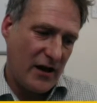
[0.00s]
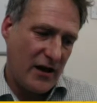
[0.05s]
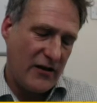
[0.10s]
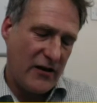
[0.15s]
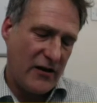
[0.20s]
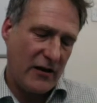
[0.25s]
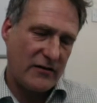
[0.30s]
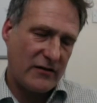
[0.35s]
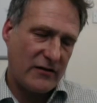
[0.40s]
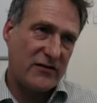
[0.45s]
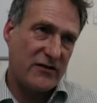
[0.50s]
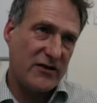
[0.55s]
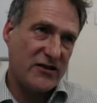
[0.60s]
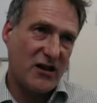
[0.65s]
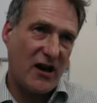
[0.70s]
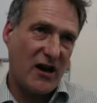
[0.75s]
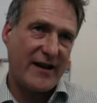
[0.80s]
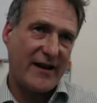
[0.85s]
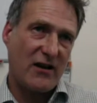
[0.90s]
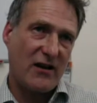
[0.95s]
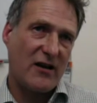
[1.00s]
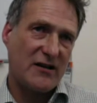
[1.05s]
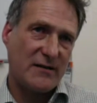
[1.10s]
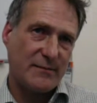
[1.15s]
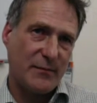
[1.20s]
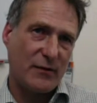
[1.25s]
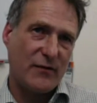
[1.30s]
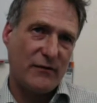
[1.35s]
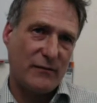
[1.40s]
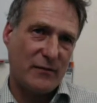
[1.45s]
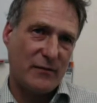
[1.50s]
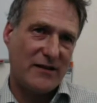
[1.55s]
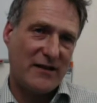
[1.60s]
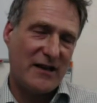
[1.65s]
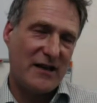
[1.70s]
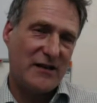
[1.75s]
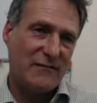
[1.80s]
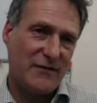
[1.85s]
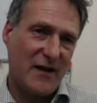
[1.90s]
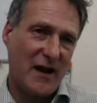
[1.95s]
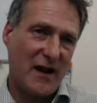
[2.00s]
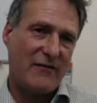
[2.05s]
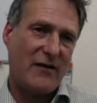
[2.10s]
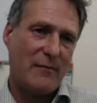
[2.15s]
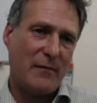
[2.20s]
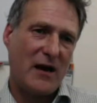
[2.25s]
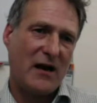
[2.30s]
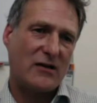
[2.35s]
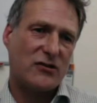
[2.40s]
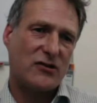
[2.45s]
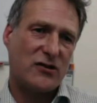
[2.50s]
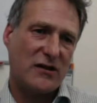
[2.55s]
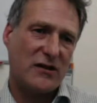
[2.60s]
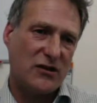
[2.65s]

The Zeitgeist movement is very much an